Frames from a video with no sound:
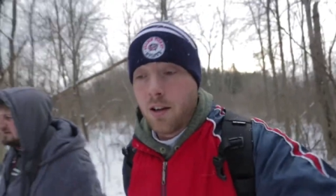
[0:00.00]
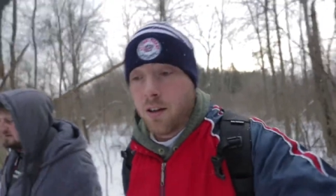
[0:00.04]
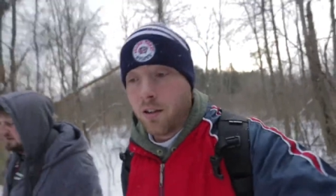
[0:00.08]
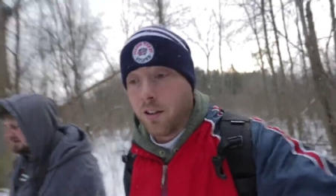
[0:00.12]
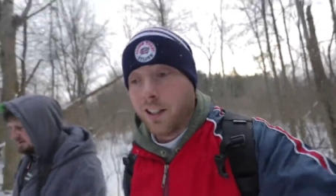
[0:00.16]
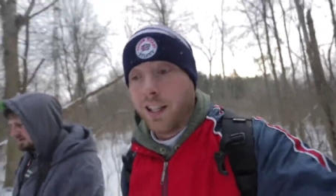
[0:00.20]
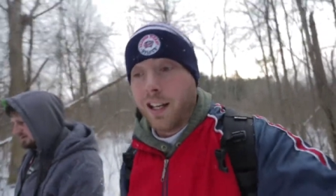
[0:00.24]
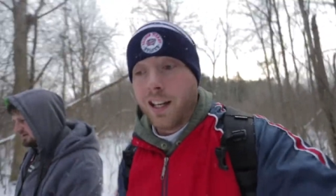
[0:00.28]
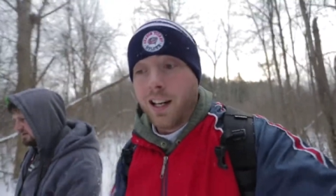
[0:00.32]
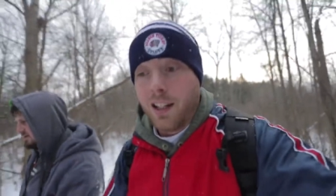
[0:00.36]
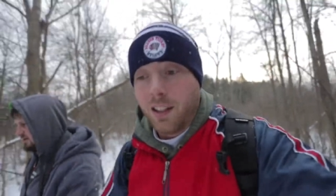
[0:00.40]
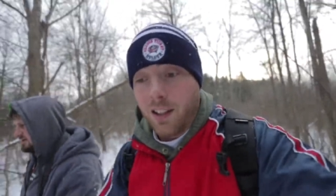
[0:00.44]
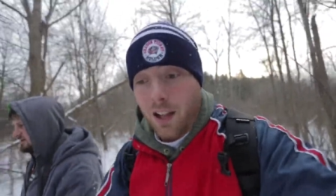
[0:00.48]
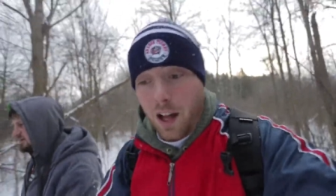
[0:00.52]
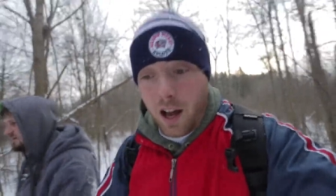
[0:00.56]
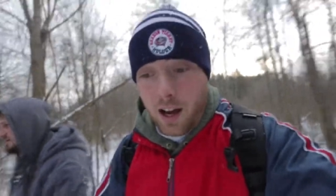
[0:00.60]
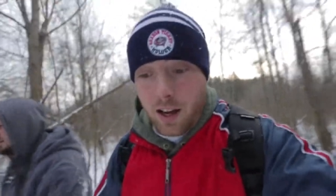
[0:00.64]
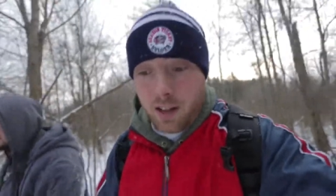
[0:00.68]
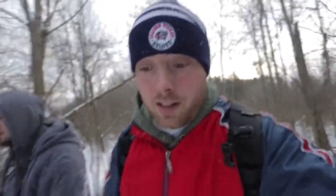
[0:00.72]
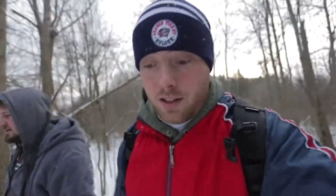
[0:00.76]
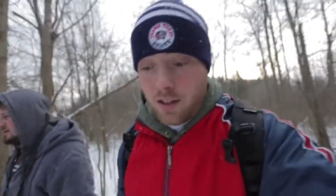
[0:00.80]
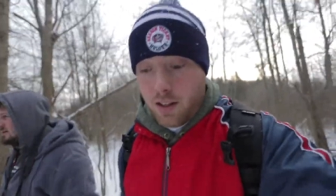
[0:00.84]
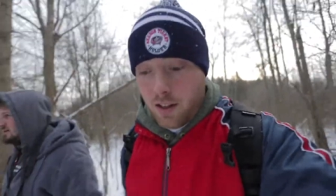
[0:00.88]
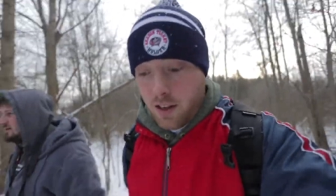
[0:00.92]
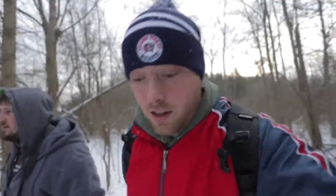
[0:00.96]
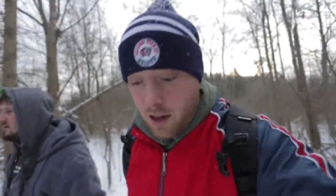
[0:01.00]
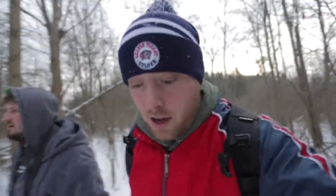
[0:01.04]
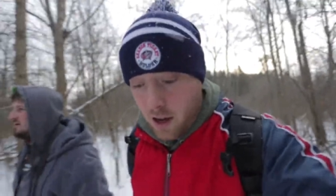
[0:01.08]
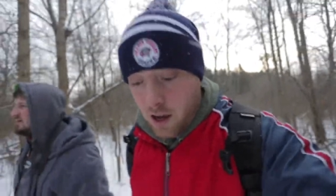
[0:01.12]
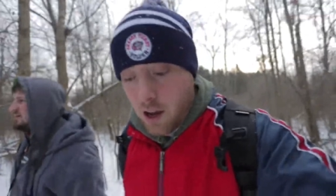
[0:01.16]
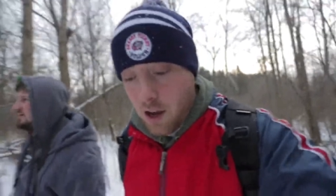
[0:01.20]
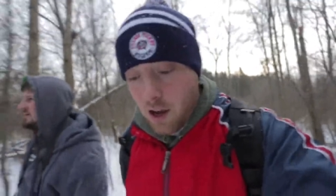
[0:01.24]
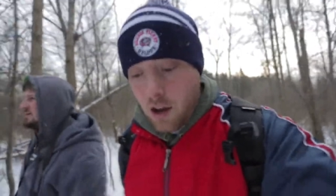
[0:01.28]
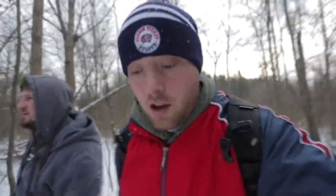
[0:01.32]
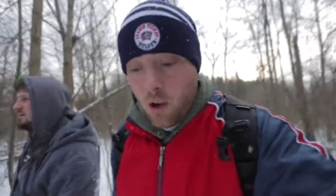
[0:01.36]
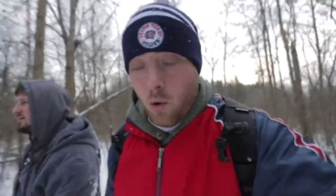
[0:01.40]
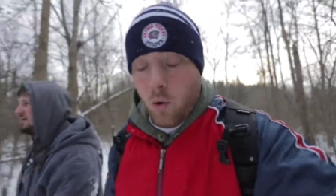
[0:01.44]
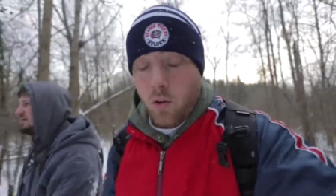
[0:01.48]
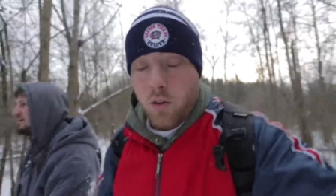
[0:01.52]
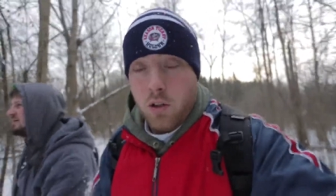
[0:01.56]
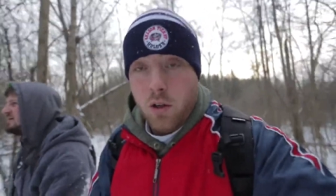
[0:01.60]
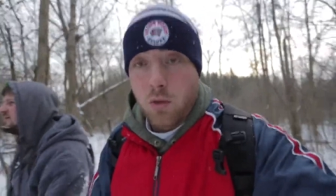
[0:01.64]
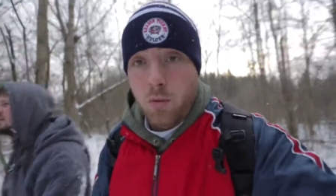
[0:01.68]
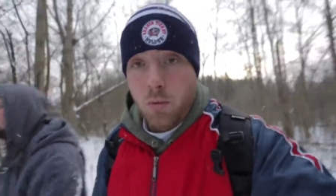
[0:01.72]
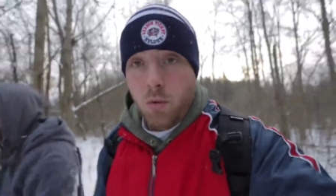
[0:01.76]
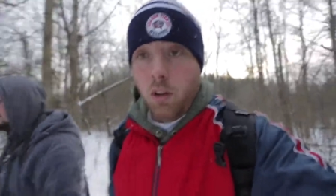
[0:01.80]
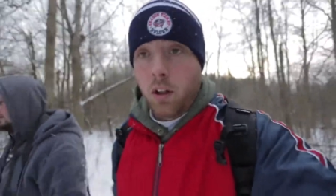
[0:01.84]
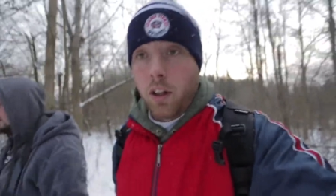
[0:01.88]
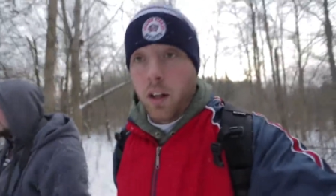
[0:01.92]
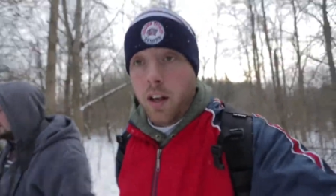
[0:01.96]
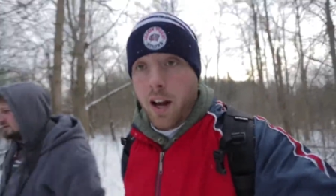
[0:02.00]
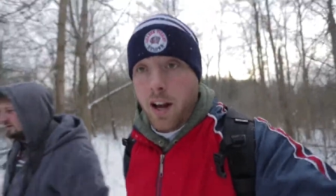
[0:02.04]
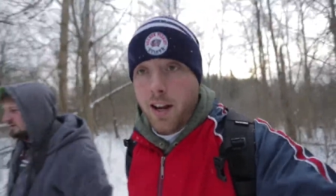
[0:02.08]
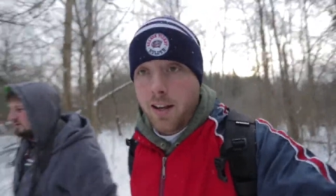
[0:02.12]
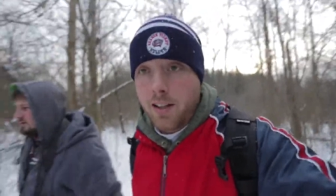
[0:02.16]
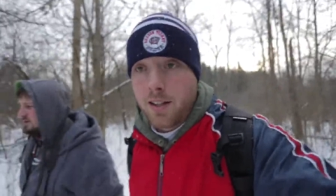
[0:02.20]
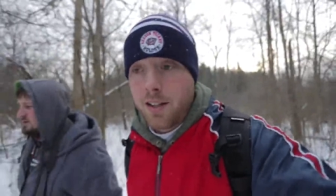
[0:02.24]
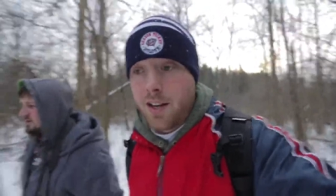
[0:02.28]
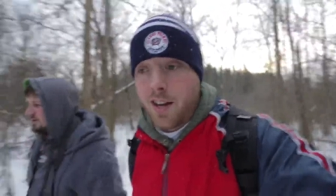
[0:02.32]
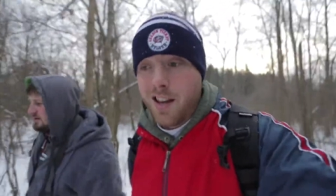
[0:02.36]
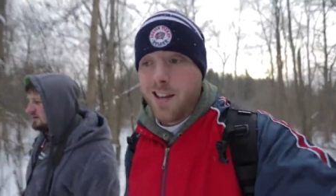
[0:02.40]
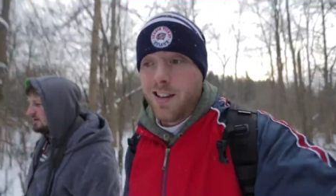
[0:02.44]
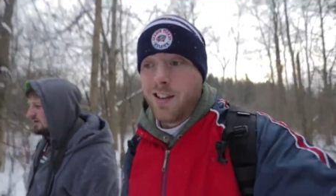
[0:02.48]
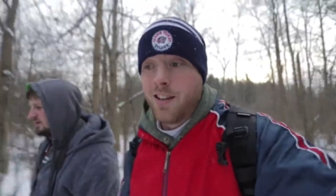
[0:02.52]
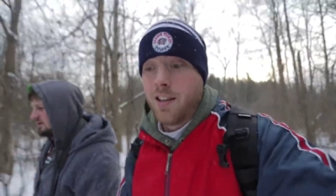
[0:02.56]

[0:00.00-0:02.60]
leading lines, which is really nice.